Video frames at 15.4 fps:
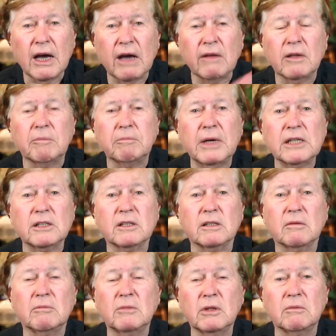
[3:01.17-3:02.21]
And the
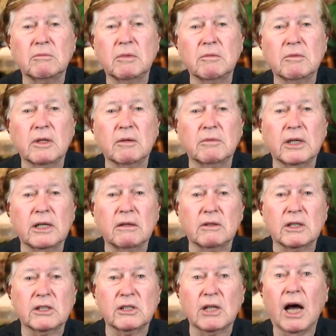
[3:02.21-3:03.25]
best,
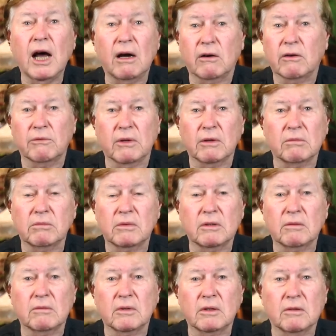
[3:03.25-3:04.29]
the star of
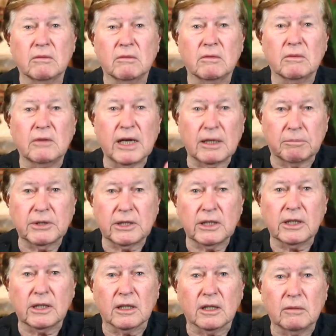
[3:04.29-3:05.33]
that
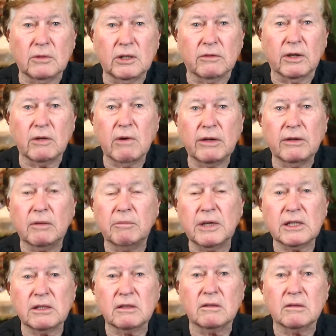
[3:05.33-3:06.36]
particular movie won the
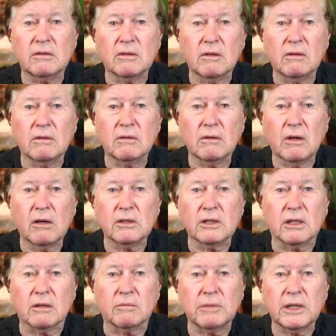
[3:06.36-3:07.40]
best
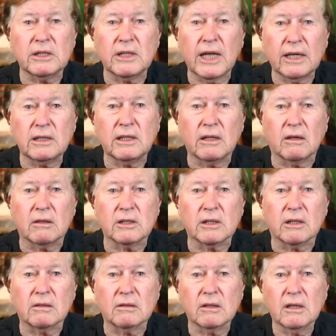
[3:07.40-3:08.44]
Oscar, best acting
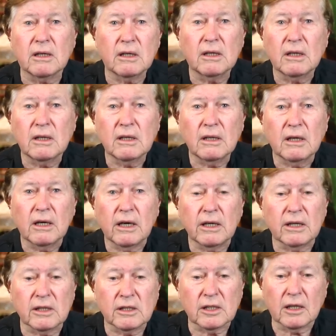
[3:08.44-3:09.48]
Oscar.
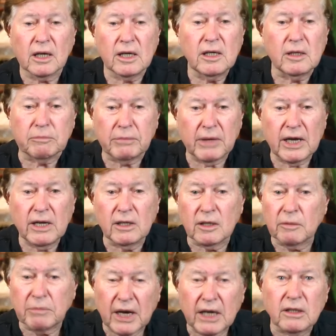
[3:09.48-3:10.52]
And it's an
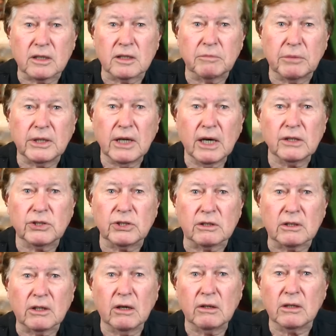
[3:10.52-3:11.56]
independent
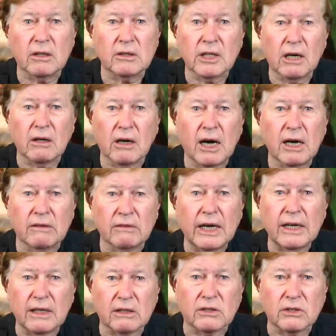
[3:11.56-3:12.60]
production. God knows how hard
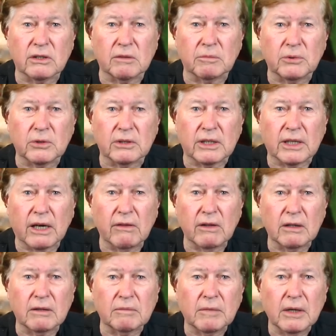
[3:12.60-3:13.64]
that is to put
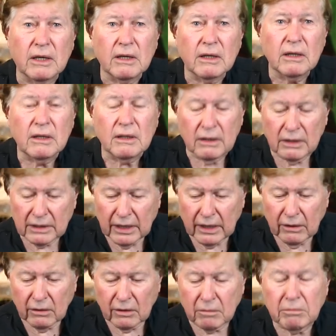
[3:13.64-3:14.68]
together.
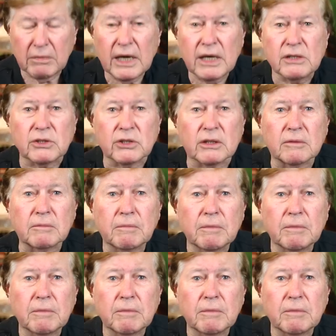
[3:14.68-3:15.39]
Cannot imagine.